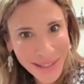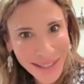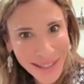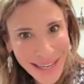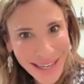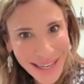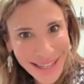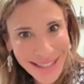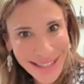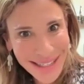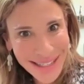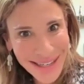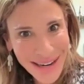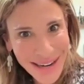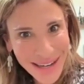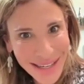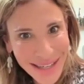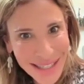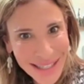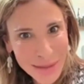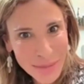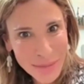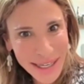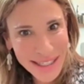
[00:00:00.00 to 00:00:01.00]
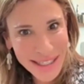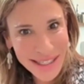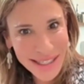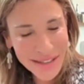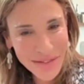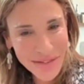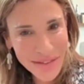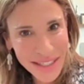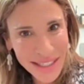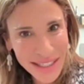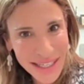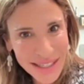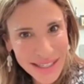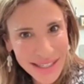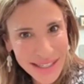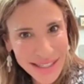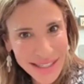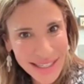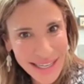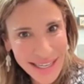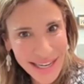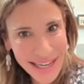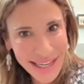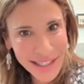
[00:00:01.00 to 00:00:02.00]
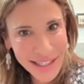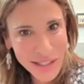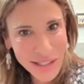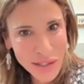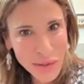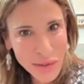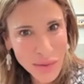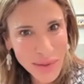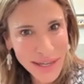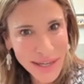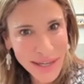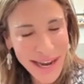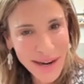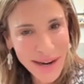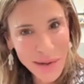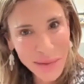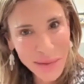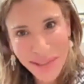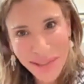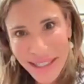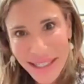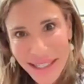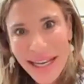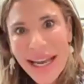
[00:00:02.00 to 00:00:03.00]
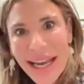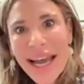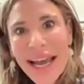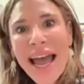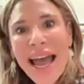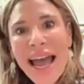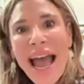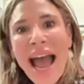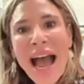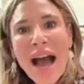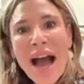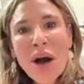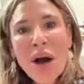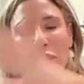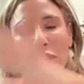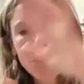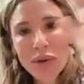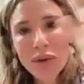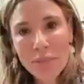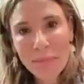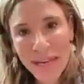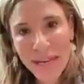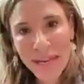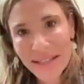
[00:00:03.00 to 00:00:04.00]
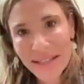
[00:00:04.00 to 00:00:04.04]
and is not expansive and doesn't take into account how you can best